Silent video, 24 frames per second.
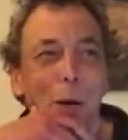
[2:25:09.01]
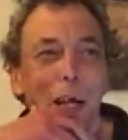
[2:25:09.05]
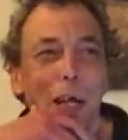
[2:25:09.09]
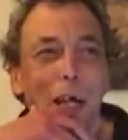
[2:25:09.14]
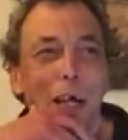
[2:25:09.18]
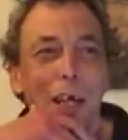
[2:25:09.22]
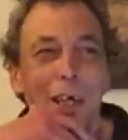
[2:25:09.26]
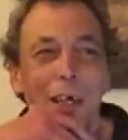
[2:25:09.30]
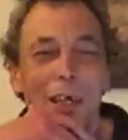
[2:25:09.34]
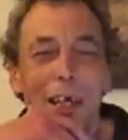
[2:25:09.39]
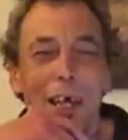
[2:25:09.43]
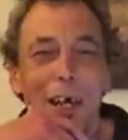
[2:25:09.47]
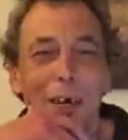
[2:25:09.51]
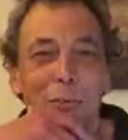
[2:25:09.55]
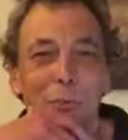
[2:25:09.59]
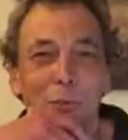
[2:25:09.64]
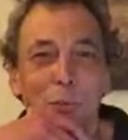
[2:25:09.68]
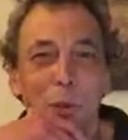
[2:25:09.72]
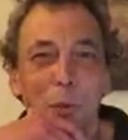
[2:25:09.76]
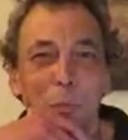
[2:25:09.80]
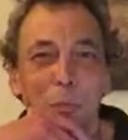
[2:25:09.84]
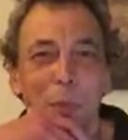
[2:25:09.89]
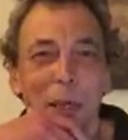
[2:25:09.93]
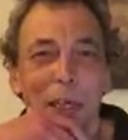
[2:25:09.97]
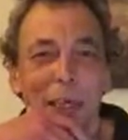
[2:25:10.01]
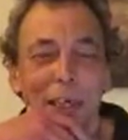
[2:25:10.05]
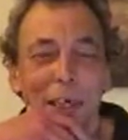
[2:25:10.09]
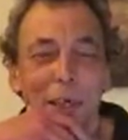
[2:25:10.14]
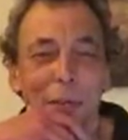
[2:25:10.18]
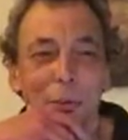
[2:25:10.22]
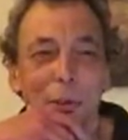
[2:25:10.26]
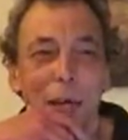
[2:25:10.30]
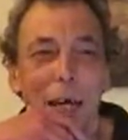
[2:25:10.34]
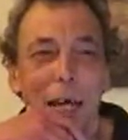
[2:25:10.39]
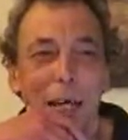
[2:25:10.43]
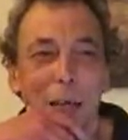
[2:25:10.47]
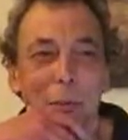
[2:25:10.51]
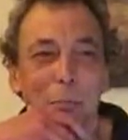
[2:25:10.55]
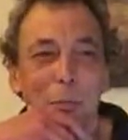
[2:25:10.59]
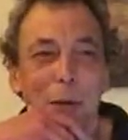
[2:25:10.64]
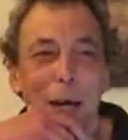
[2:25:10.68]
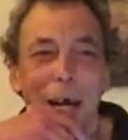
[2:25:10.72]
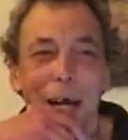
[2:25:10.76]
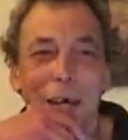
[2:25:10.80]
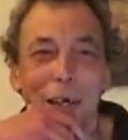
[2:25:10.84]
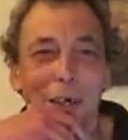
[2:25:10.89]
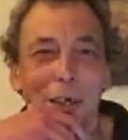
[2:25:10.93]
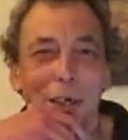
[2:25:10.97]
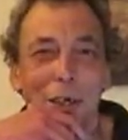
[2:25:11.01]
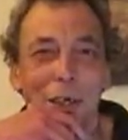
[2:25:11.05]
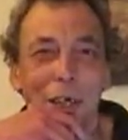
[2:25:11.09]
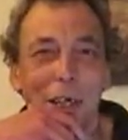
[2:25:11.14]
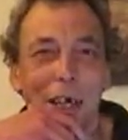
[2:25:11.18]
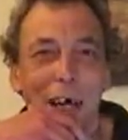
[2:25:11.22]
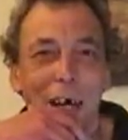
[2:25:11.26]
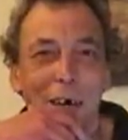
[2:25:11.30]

what I'd love would be the trademark good